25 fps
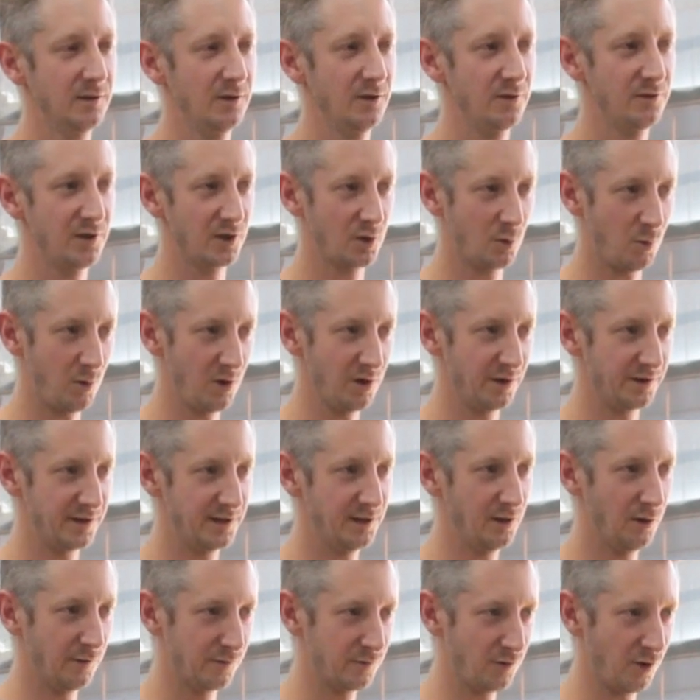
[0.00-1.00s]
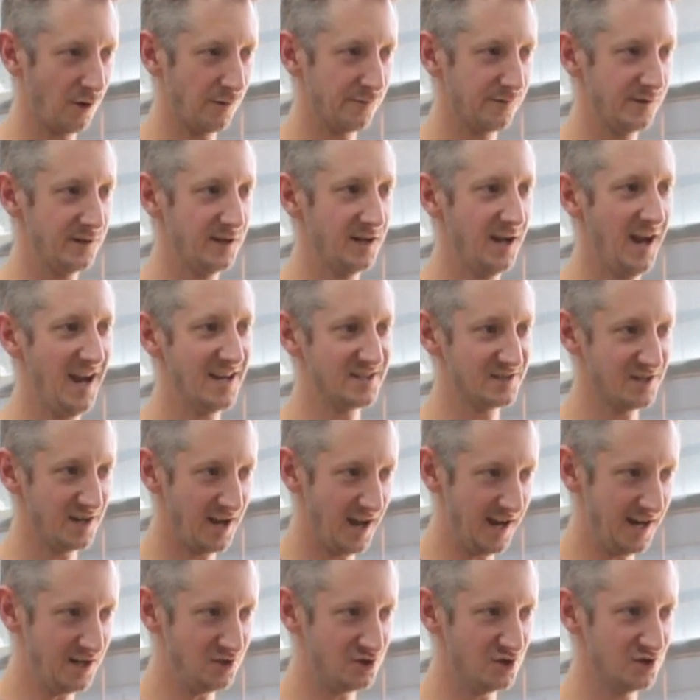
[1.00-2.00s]
the quality of coffee as it
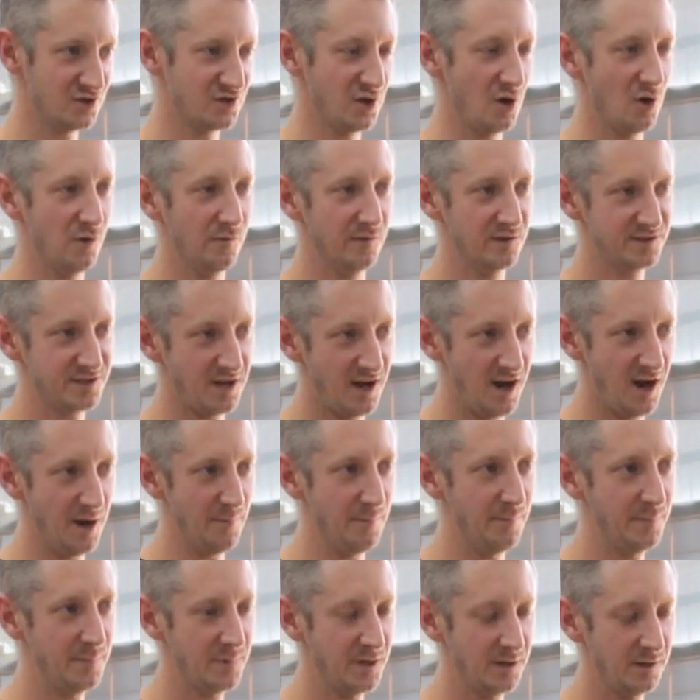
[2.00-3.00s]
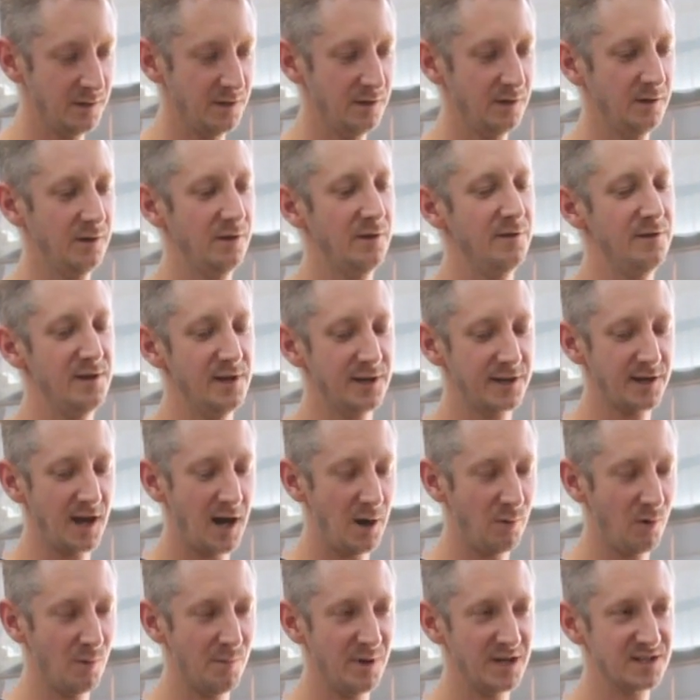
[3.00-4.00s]
ages over time. The
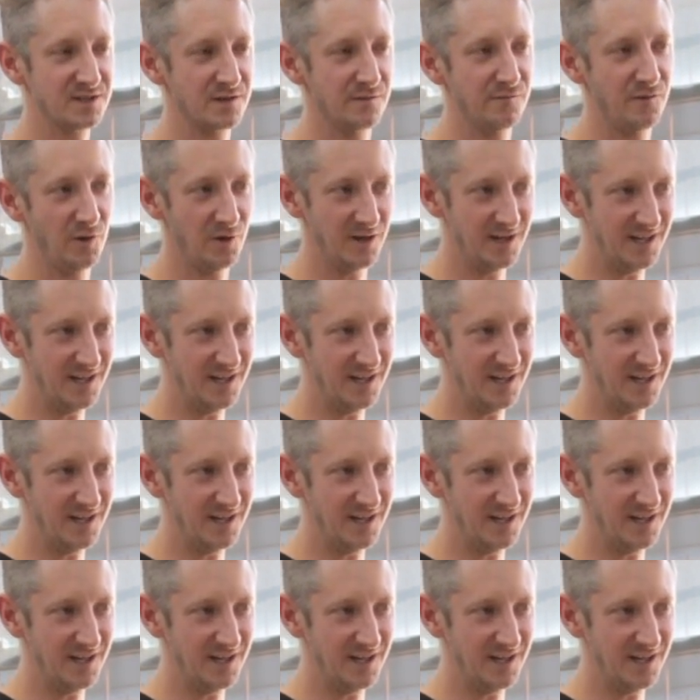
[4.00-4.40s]
Ikawa makes it very